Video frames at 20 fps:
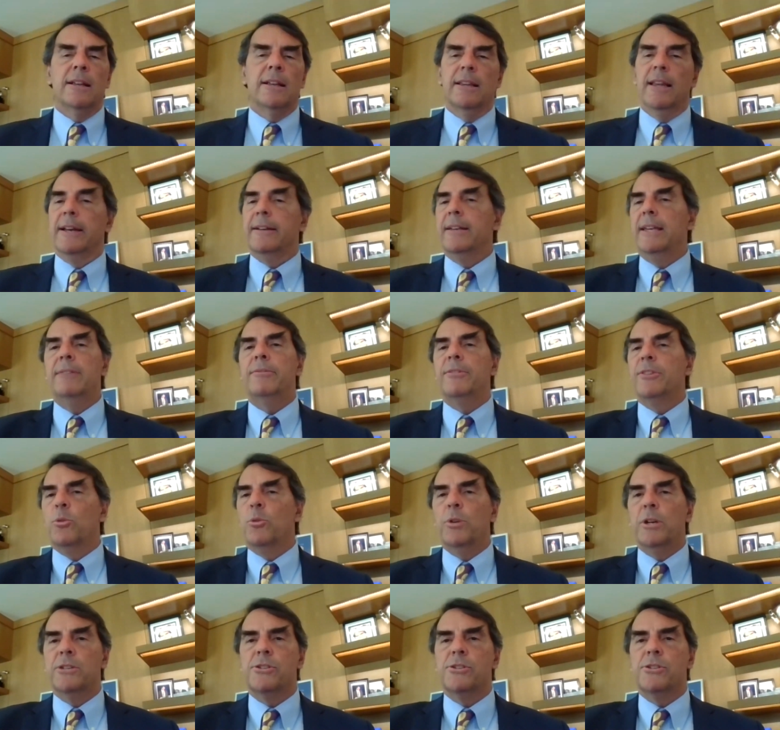like, even the
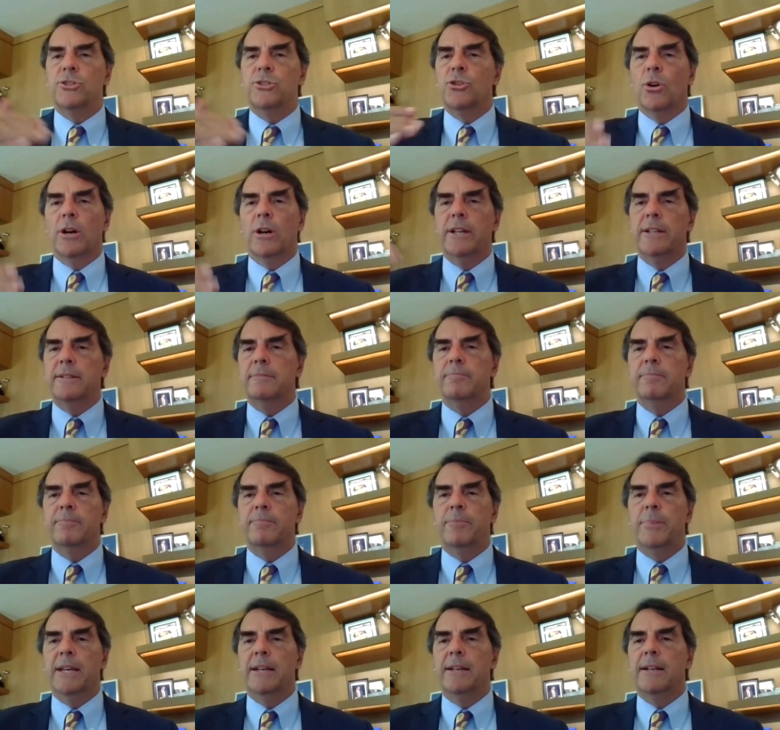ones who join
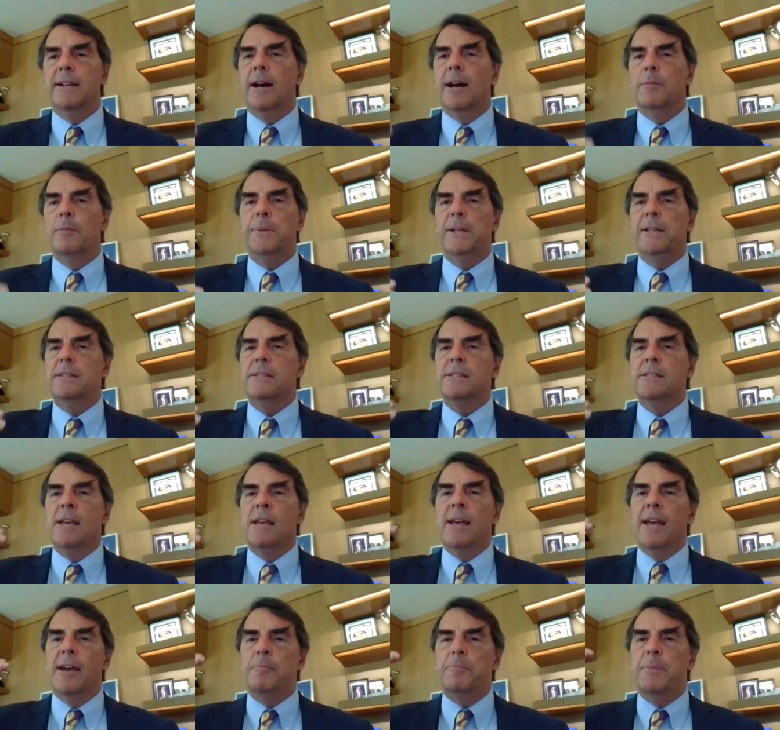big companies
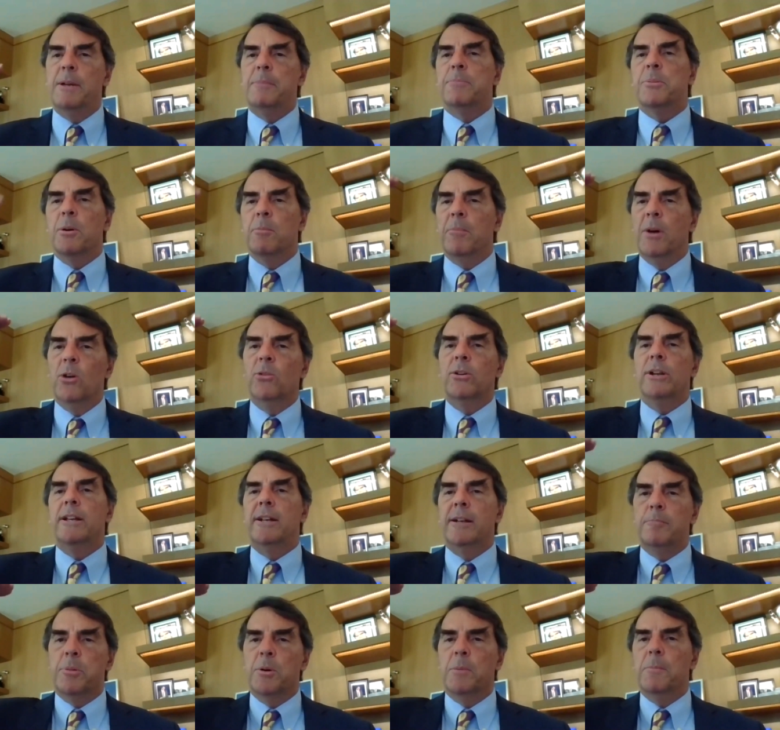have been promoted
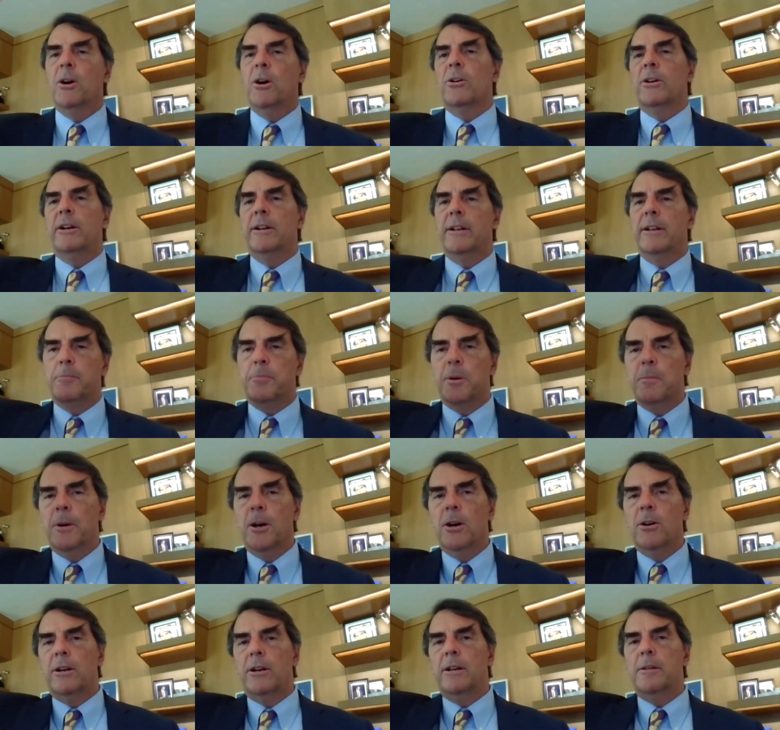and promoted and
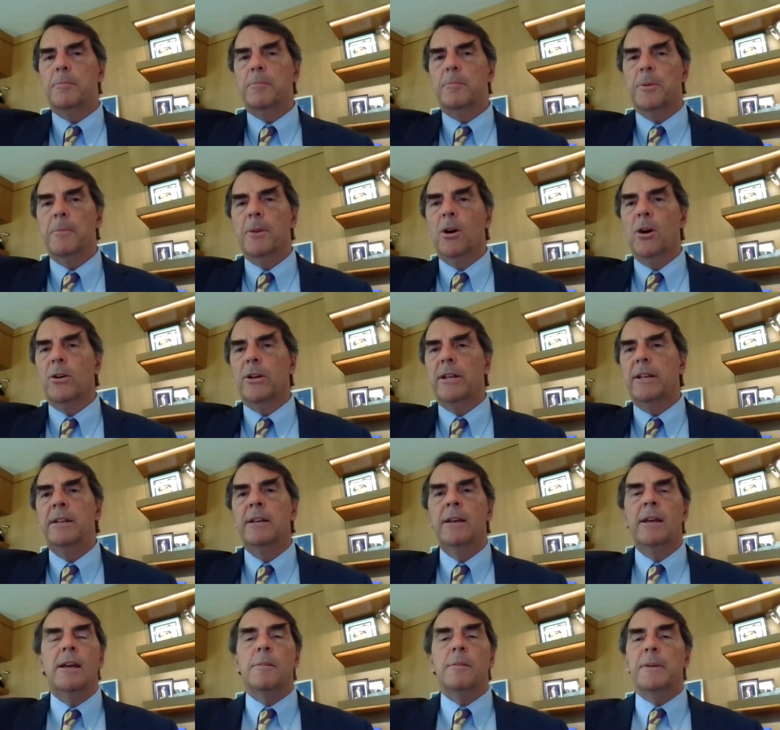promoted and promoted
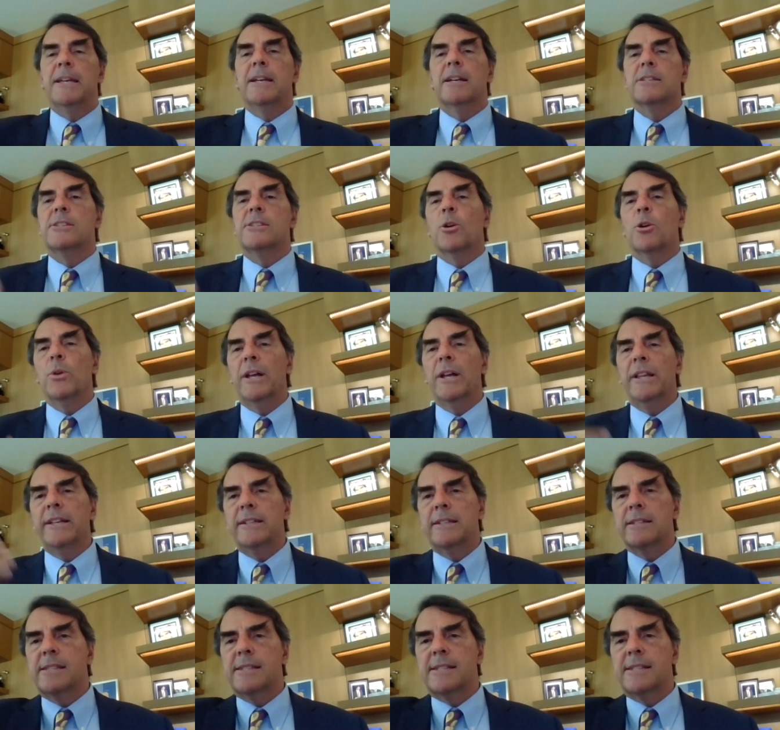because they're willing
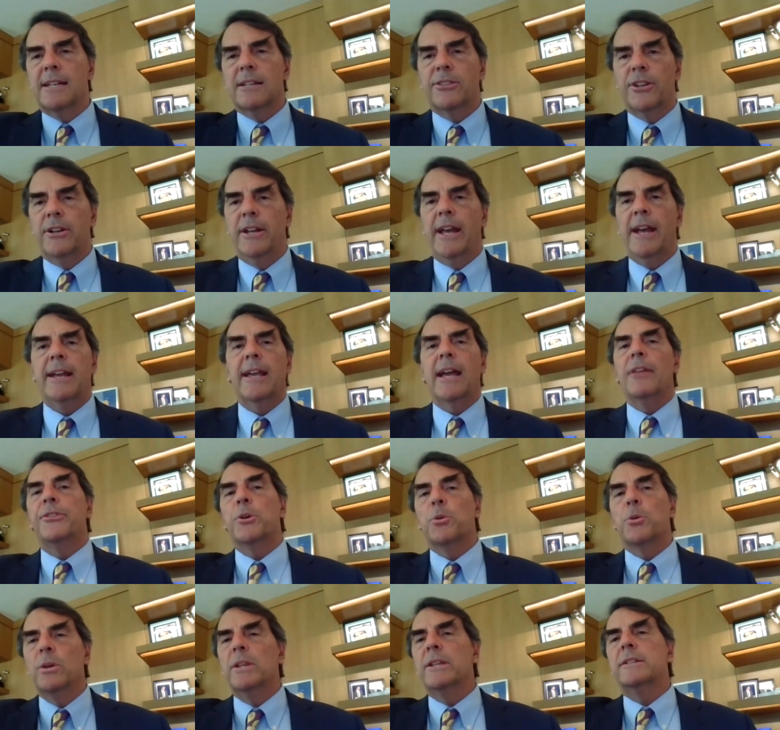to stick their neck out.
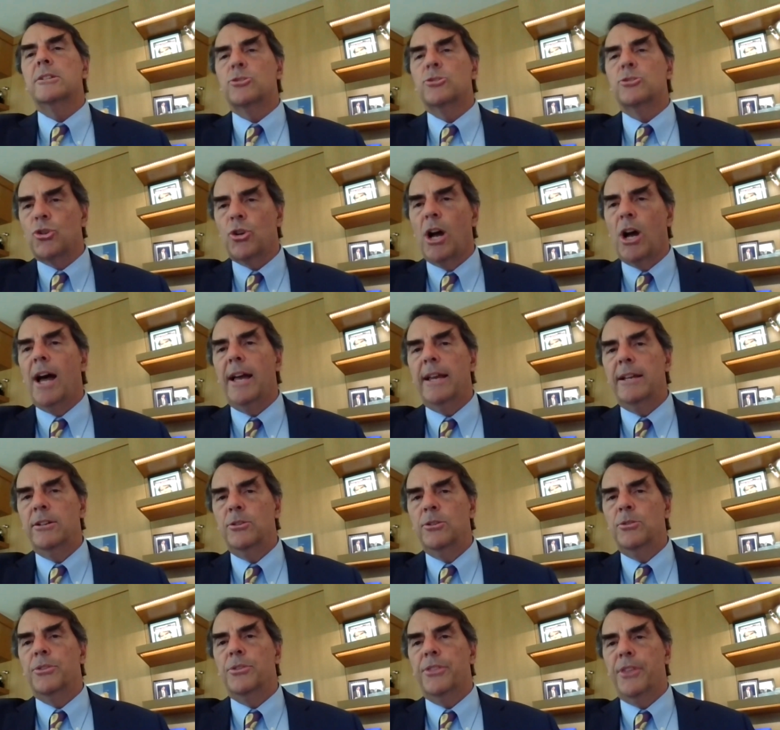They're willing to try
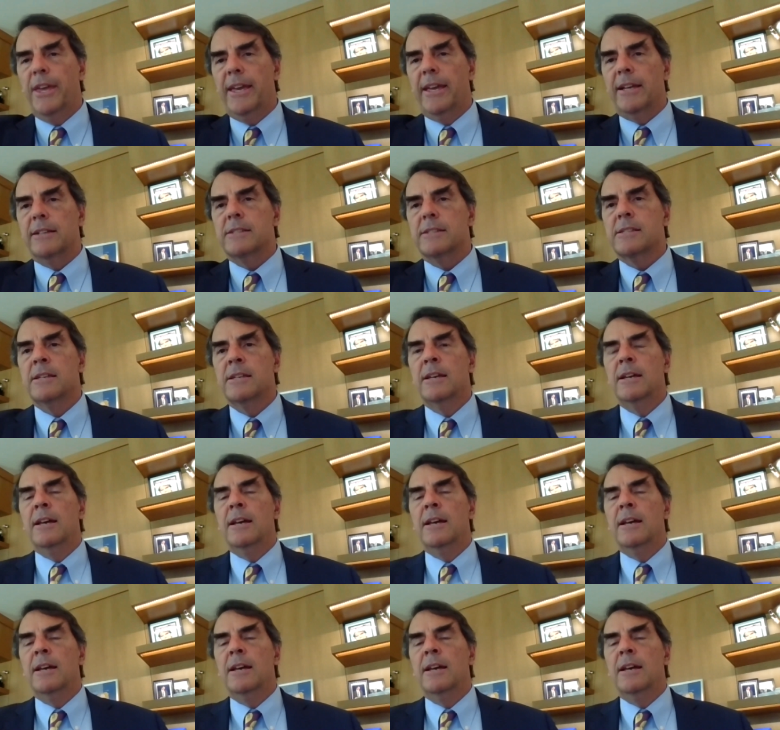new things.